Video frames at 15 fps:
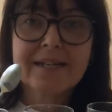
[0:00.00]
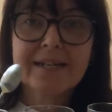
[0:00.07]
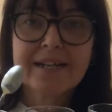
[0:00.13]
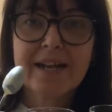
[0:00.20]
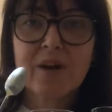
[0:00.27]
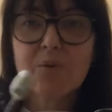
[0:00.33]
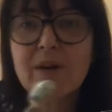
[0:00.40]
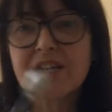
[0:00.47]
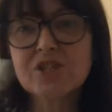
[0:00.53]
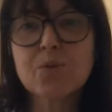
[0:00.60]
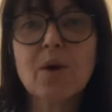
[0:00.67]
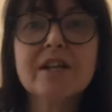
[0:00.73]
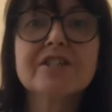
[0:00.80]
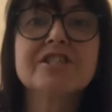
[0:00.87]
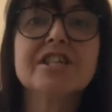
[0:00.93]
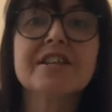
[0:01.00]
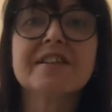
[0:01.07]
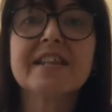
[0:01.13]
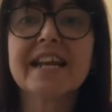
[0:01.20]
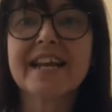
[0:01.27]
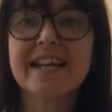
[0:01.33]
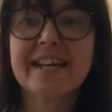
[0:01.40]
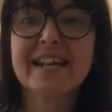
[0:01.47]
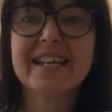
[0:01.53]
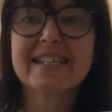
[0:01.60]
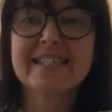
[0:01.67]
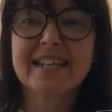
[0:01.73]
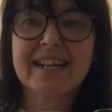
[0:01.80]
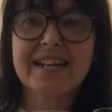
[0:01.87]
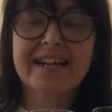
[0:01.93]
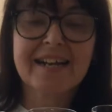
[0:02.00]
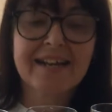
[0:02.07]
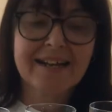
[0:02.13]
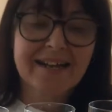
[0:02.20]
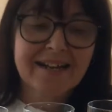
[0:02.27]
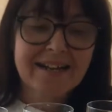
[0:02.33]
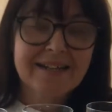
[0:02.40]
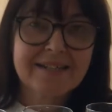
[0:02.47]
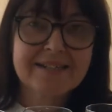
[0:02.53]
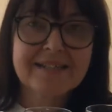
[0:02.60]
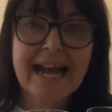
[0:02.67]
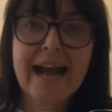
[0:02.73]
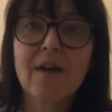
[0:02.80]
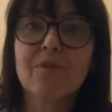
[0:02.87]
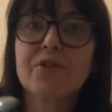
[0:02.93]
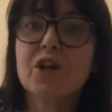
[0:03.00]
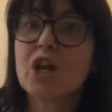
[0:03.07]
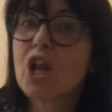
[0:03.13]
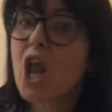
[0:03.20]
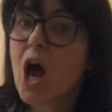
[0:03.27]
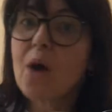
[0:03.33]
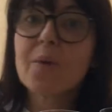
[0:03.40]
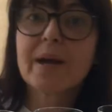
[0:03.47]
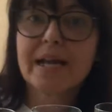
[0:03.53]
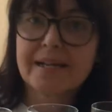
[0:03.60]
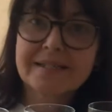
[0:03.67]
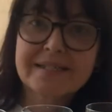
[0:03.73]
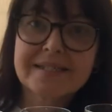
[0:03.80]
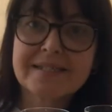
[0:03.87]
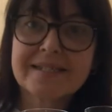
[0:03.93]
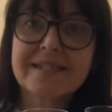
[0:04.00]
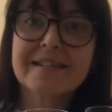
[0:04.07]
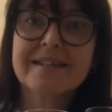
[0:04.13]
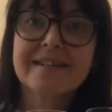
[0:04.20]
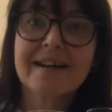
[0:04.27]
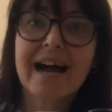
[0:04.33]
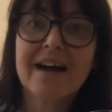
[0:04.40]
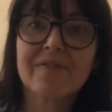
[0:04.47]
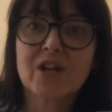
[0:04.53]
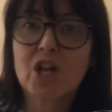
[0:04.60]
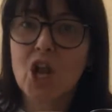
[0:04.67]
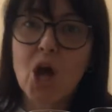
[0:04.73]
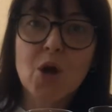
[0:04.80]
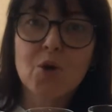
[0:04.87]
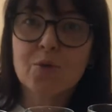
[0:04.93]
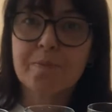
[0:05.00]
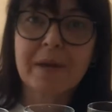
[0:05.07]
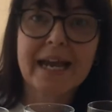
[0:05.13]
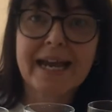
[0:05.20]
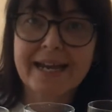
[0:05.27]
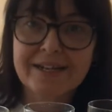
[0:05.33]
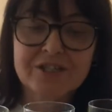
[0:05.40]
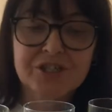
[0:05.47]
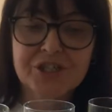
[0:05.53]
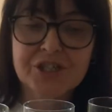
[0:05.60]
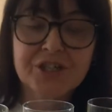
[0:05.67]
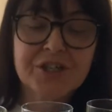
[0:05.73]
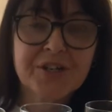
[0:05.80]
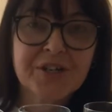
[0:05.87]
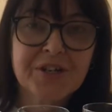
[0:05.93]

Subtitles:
Now, which one do you think is going to sound the lowest, have a low pitch?